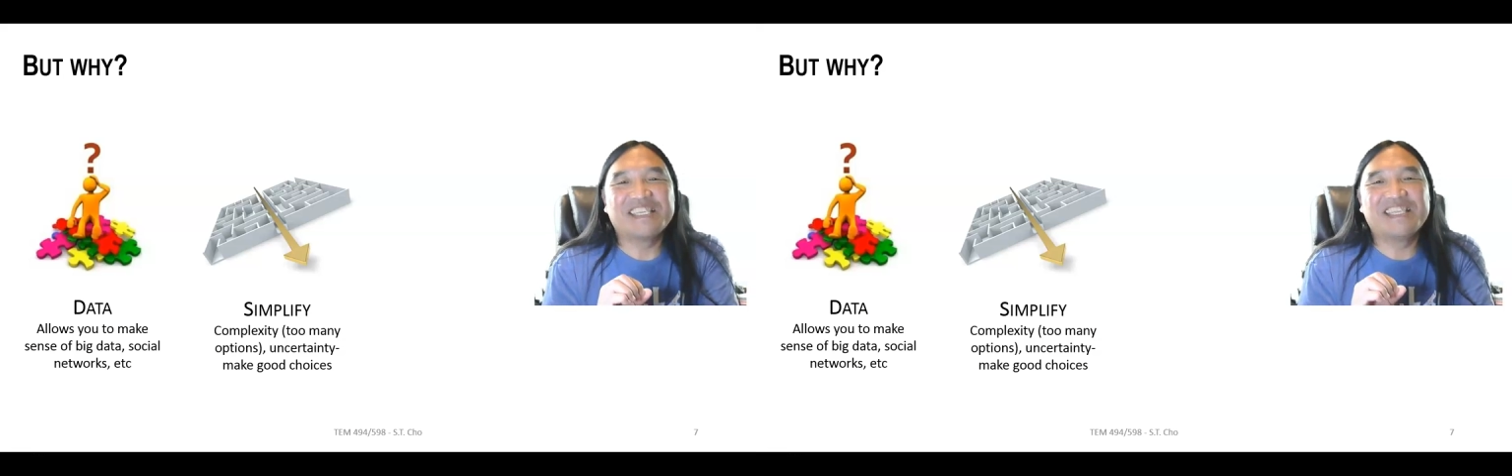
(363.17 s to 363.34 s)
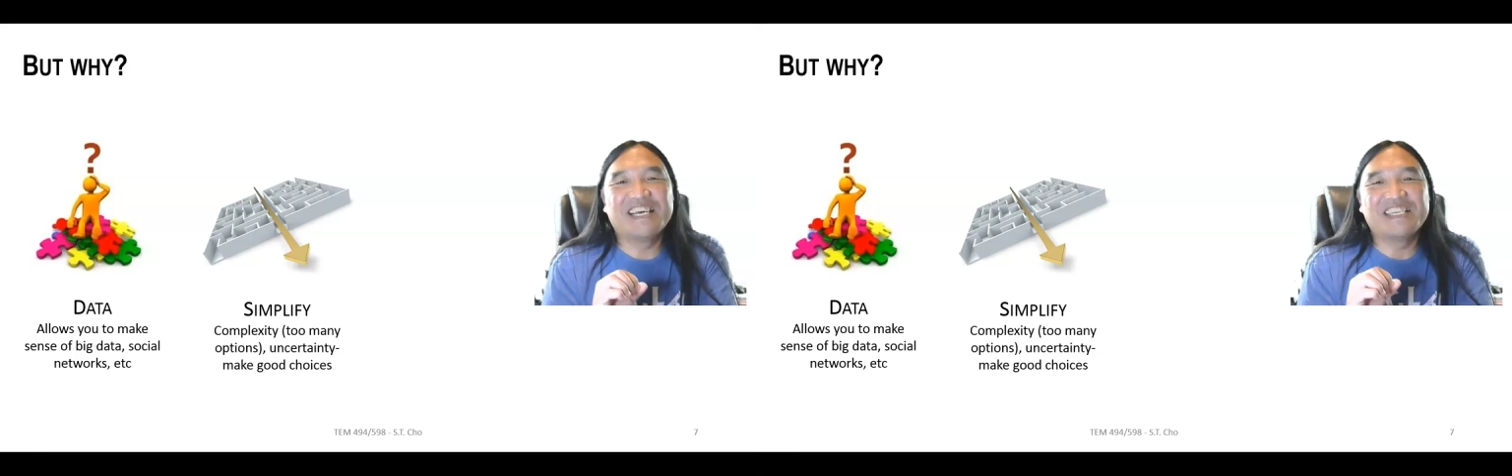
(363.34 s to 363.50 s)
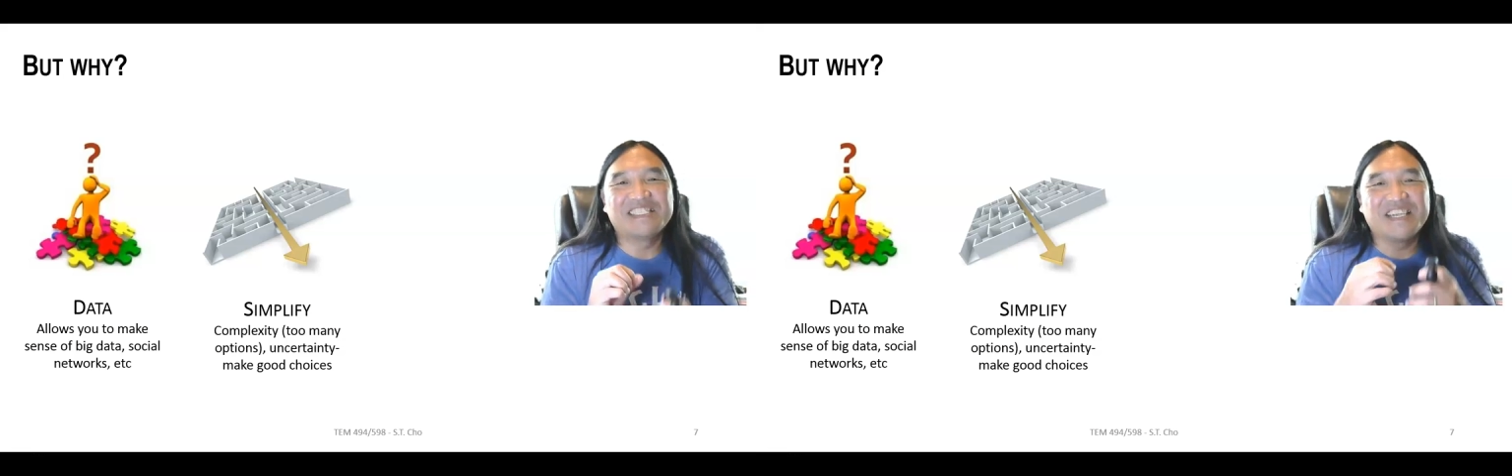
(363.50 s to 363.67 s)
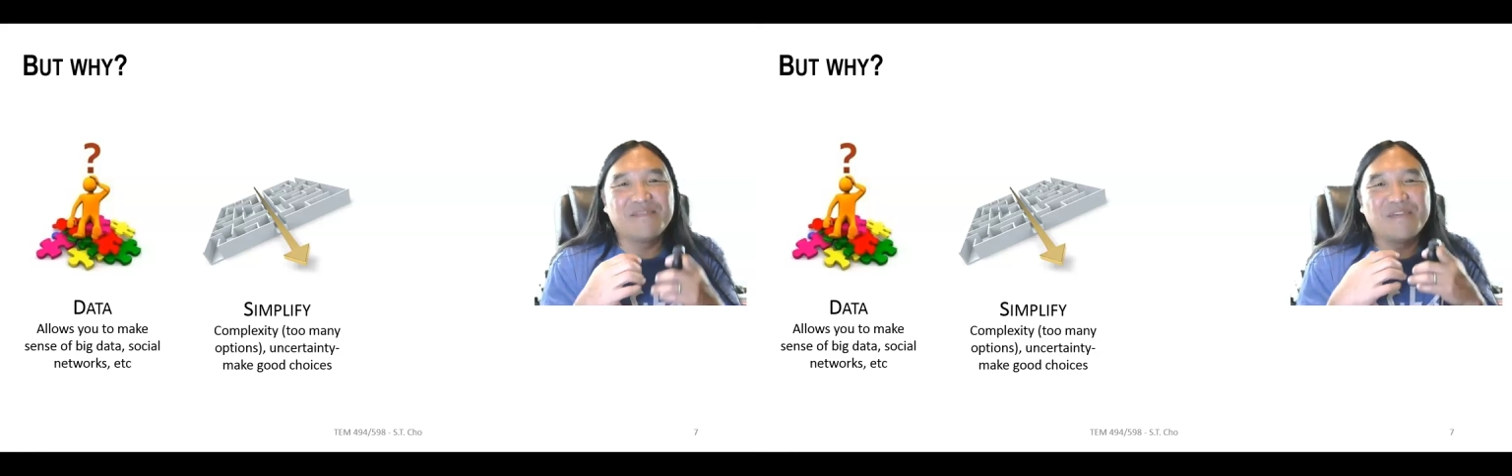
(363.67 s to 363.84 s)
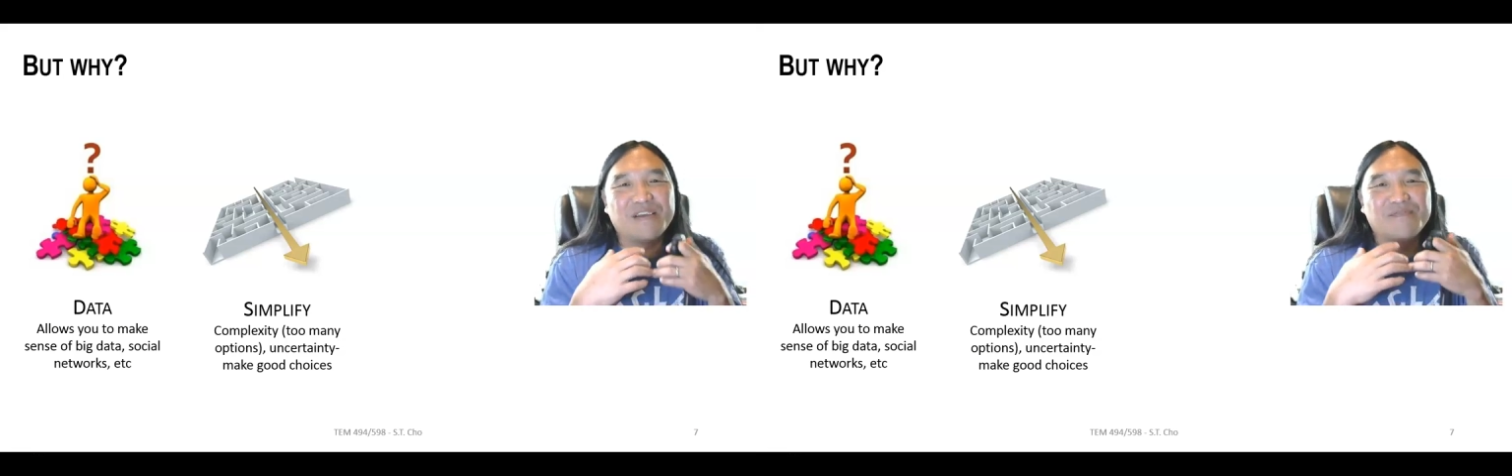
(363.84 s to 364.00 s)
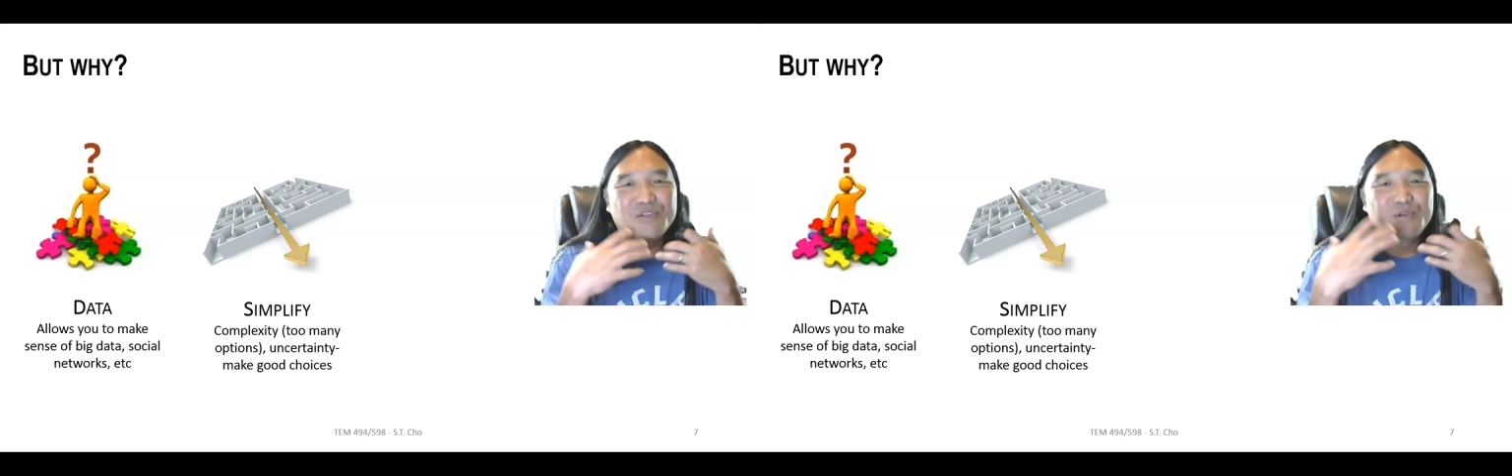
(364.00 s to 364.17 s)
And that's that if I
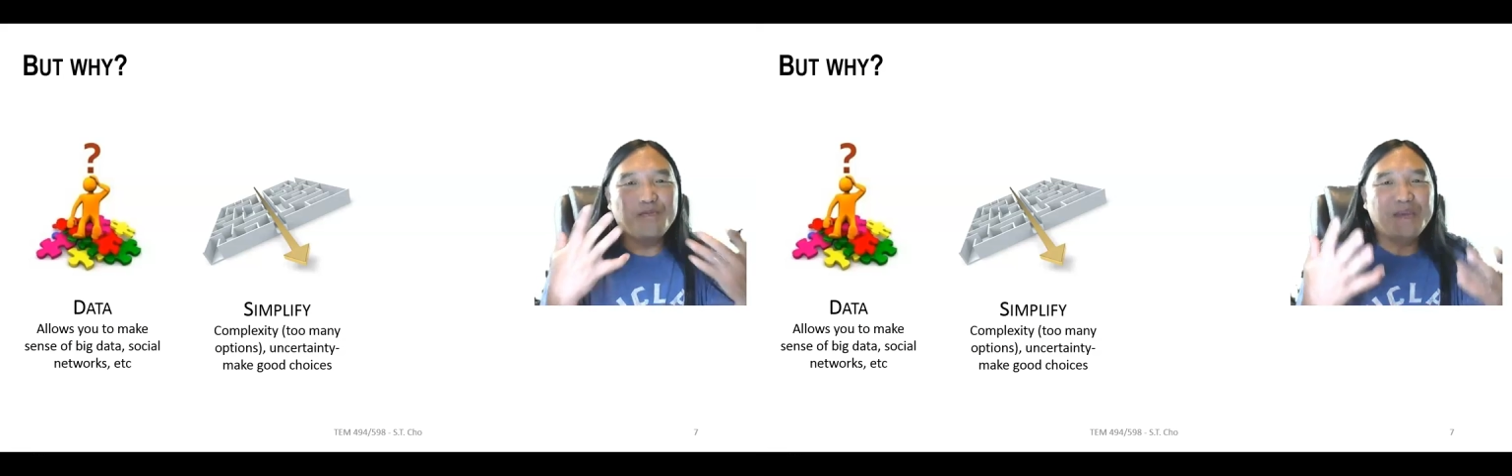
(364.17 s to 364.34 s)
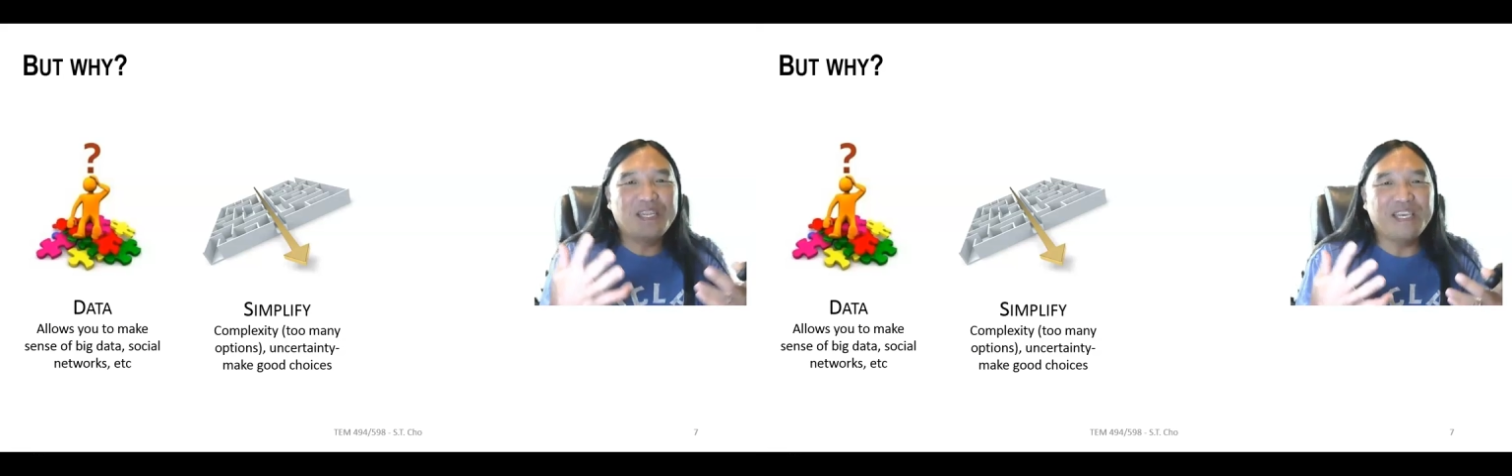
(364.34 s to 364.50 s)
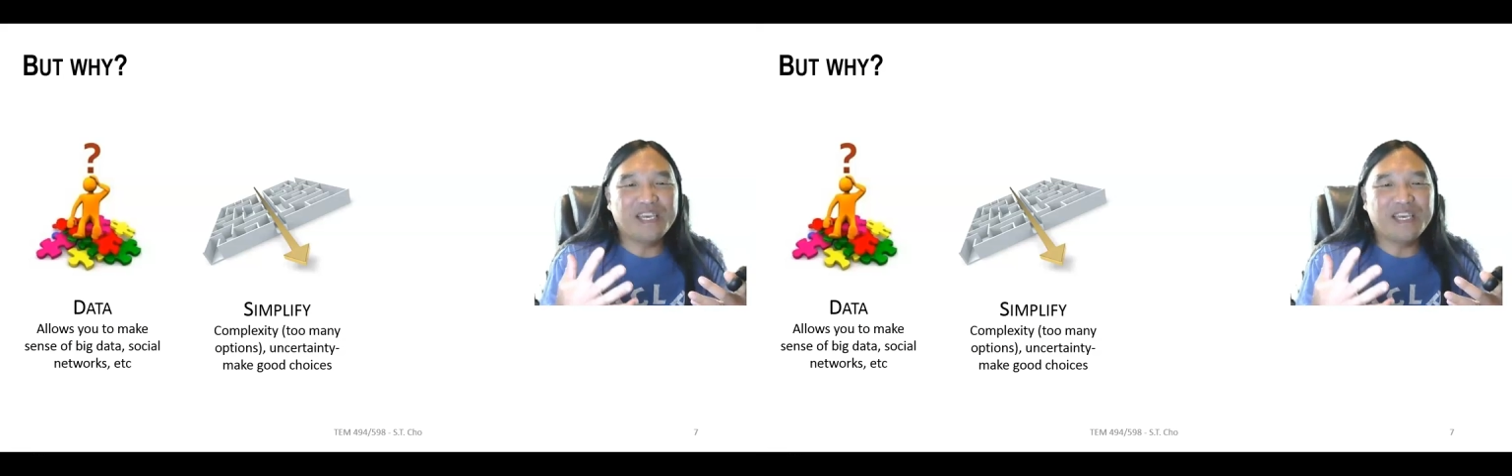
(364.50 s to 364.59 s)
have too many